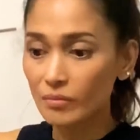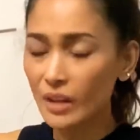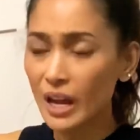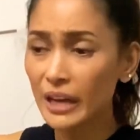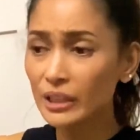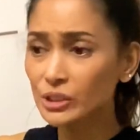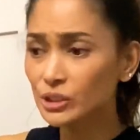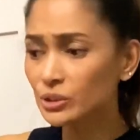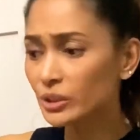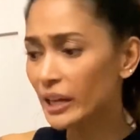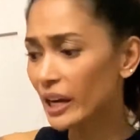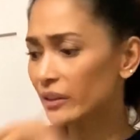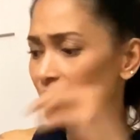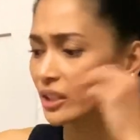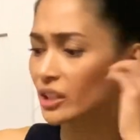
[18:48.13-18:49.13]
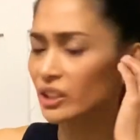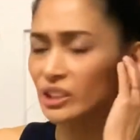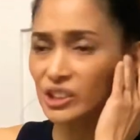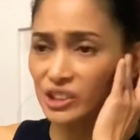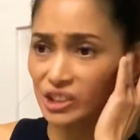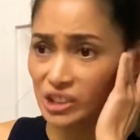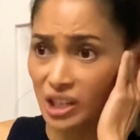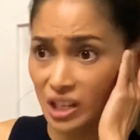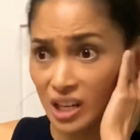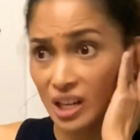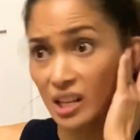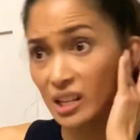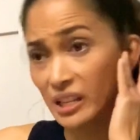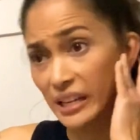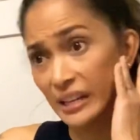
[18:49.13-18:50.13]
I used to carry a
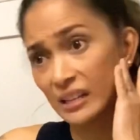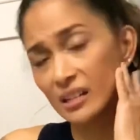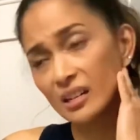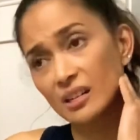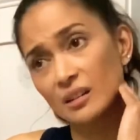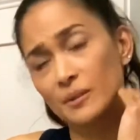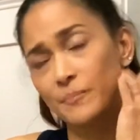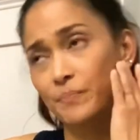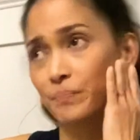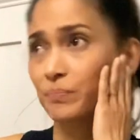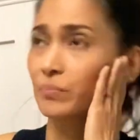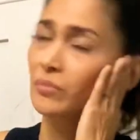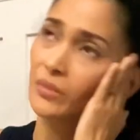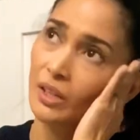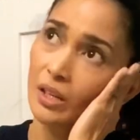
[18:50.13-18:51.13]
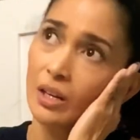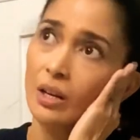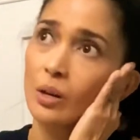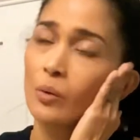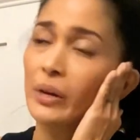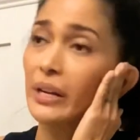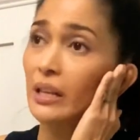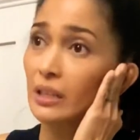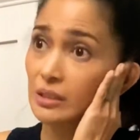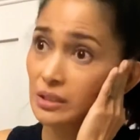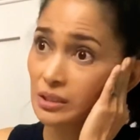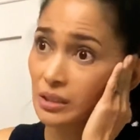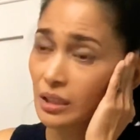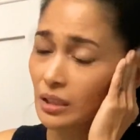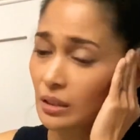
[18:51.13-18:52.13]
Kershaw, like what else?